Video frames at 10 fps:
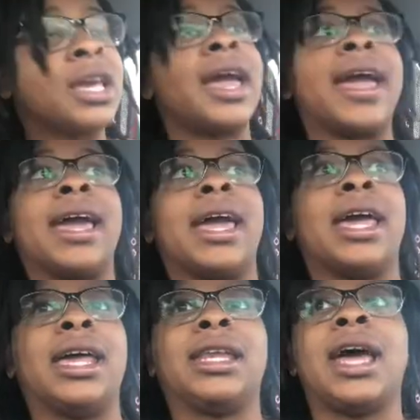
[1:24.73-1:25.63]

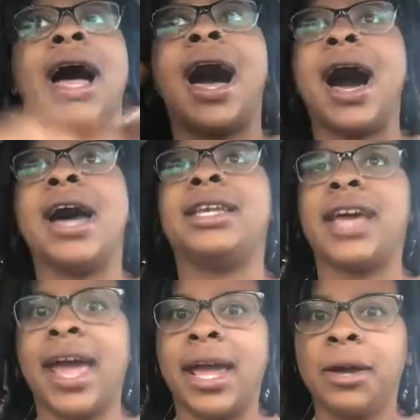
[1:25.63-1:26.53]
And
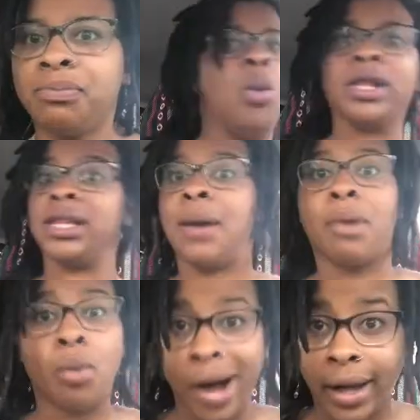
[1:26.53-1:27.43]
Hyundai was
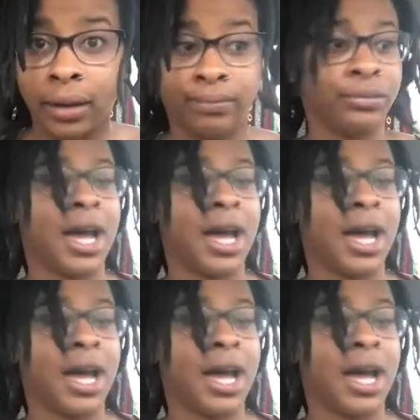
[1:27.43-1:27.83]
number one.